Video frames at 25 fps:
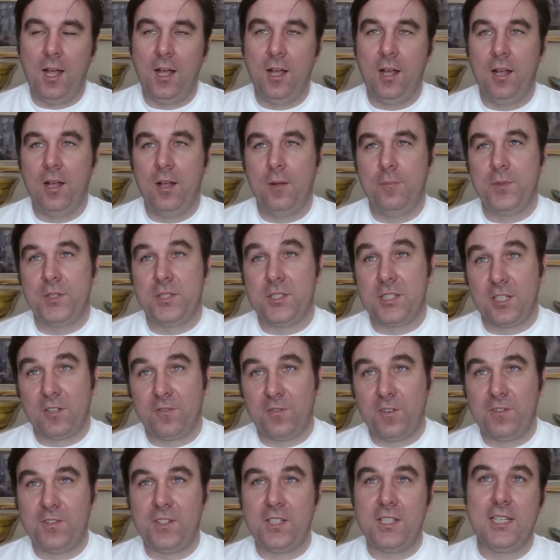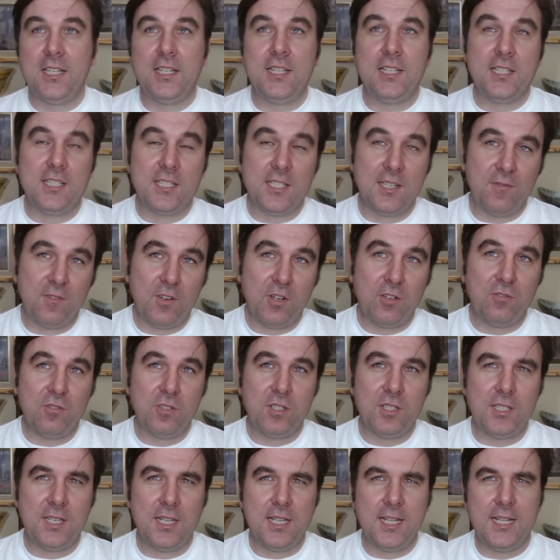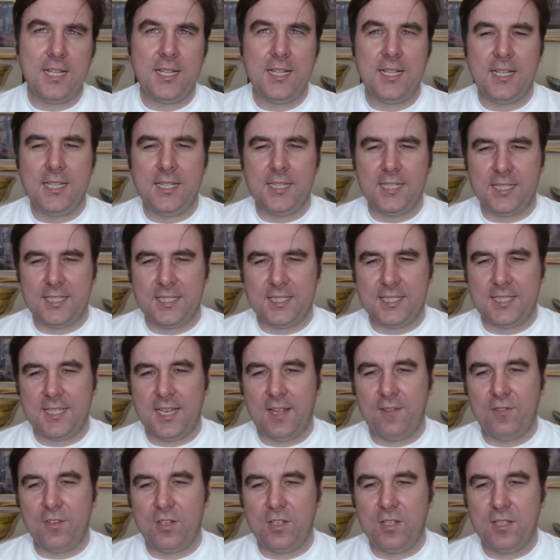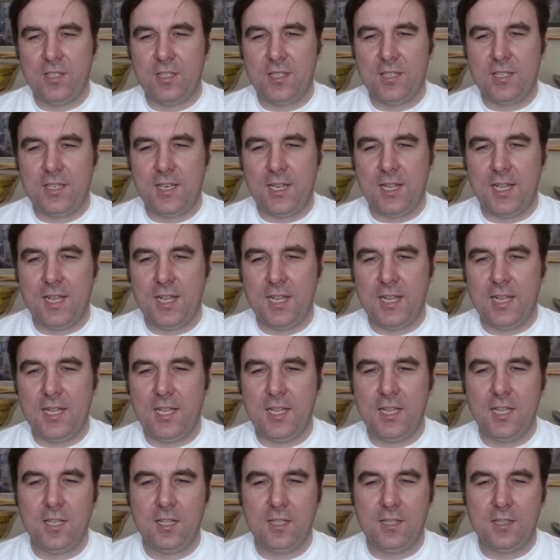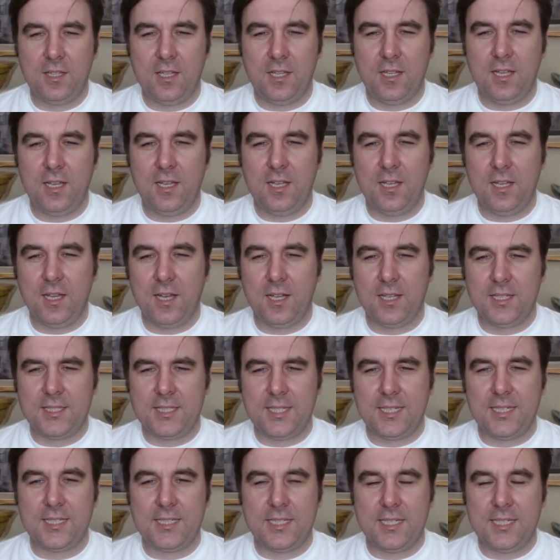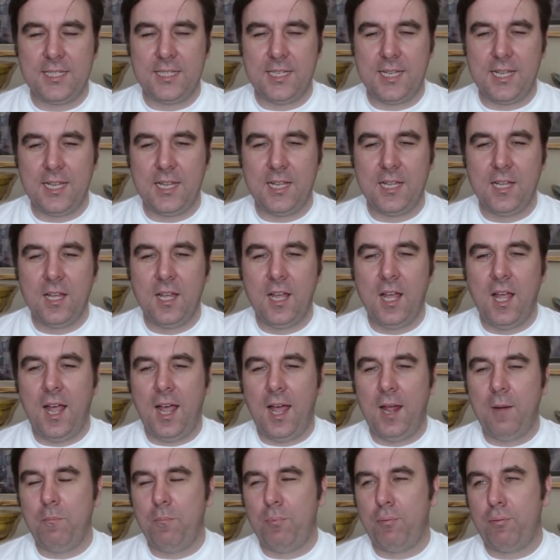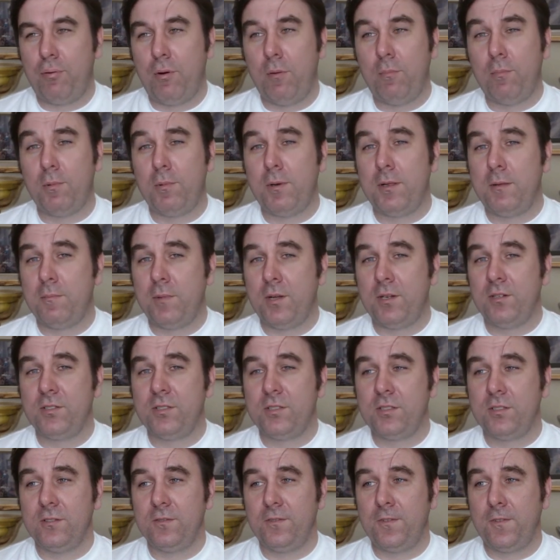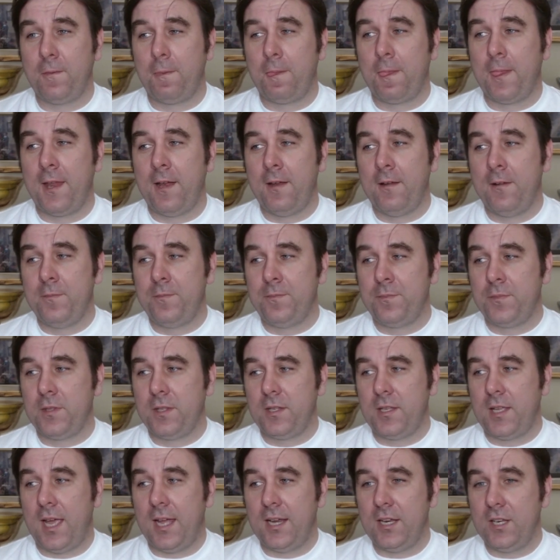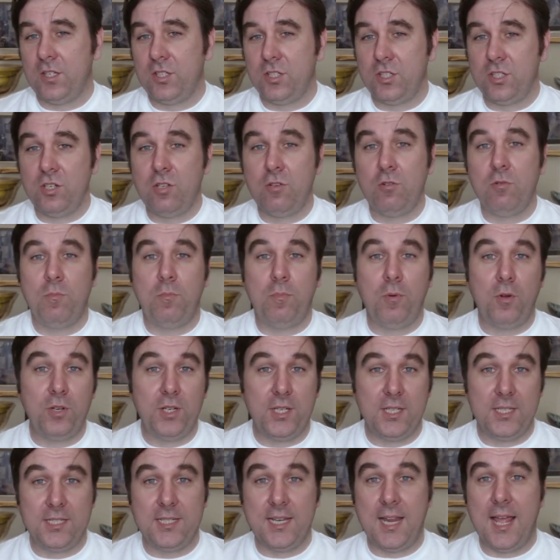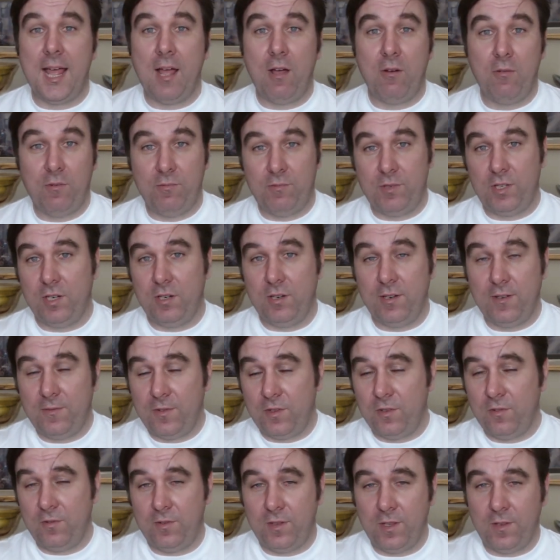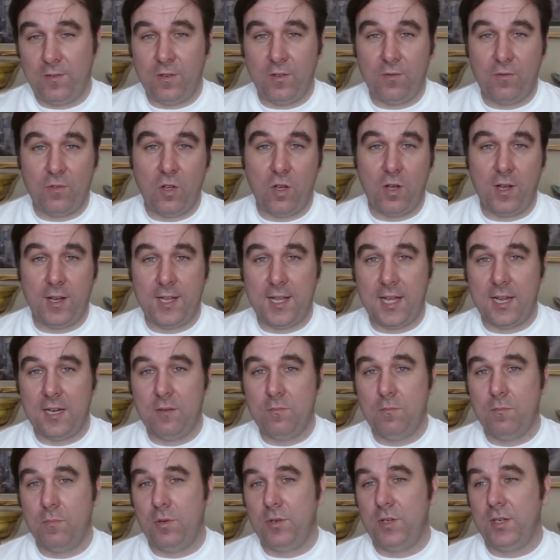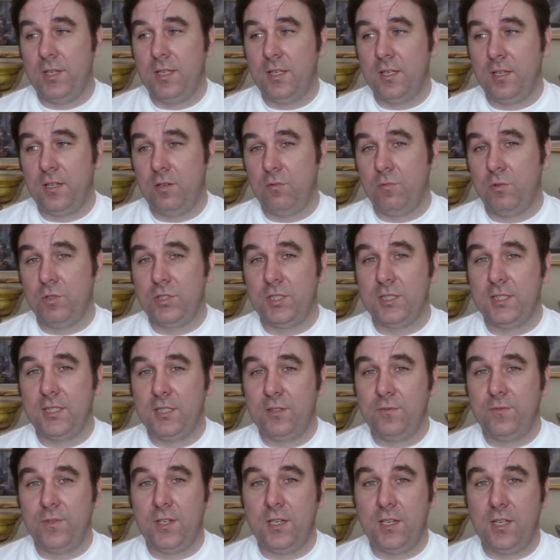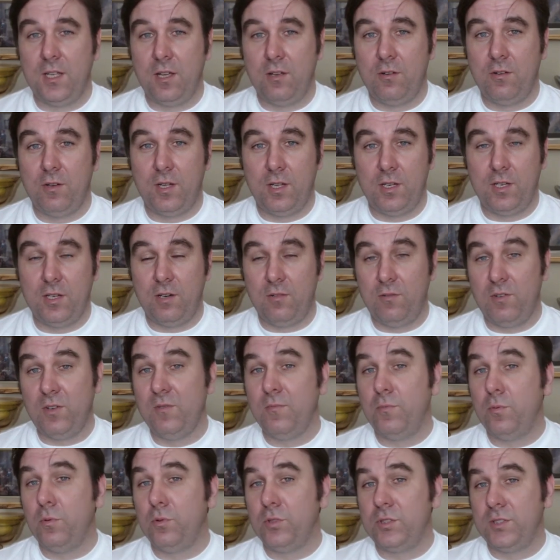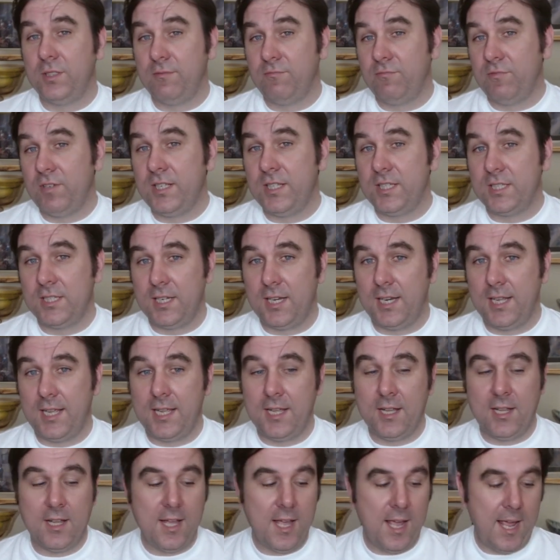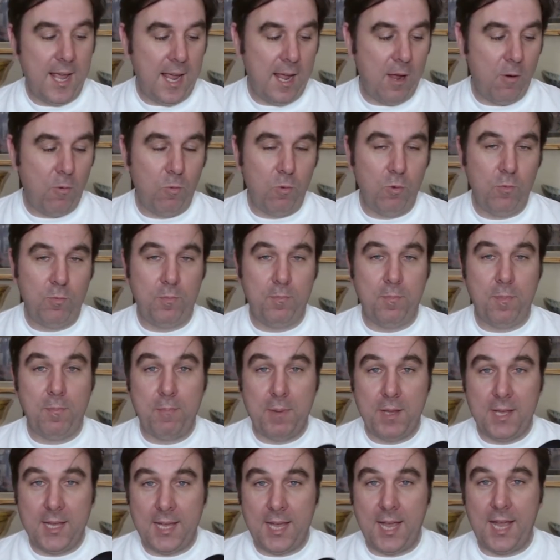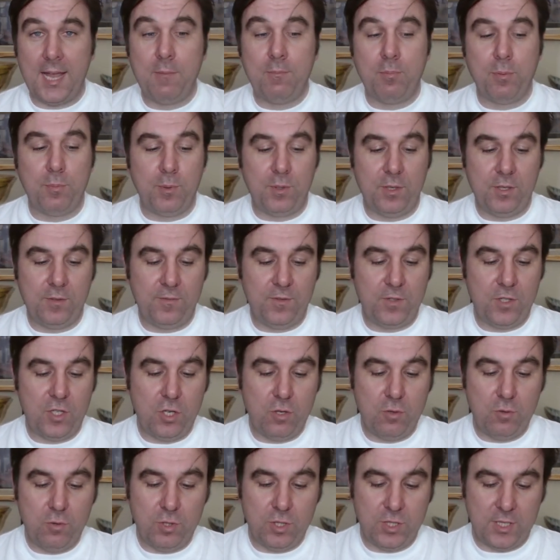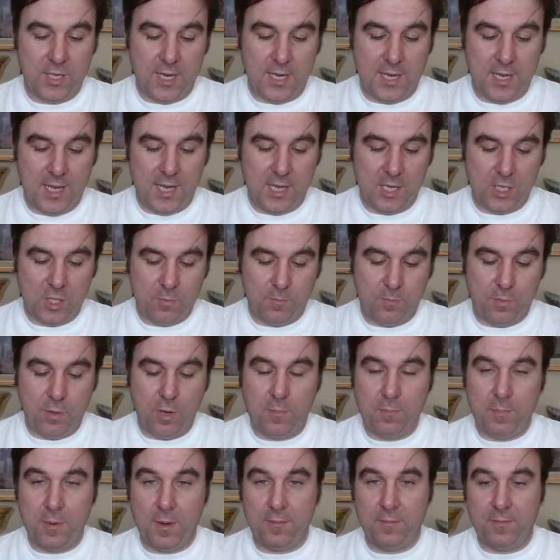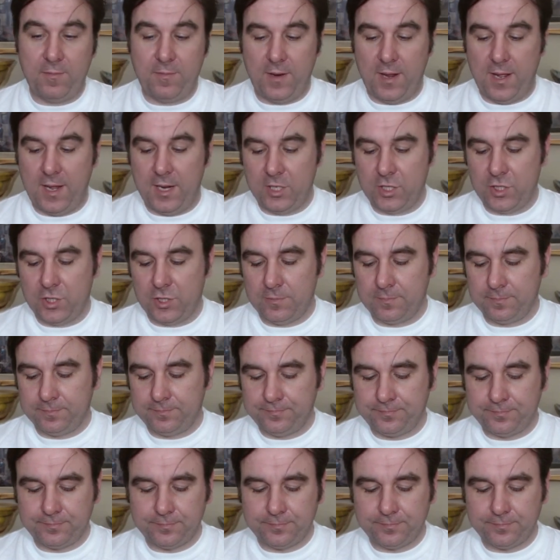um, the six fifty D, the seven hundred D, the seven D, the uh, sixty D, and probably most of Canon's newer bodies now, you know, if you if you've got a Canon body and you're watching this video, you know, and you've bought it recently, it will be capable of using its pop-up flash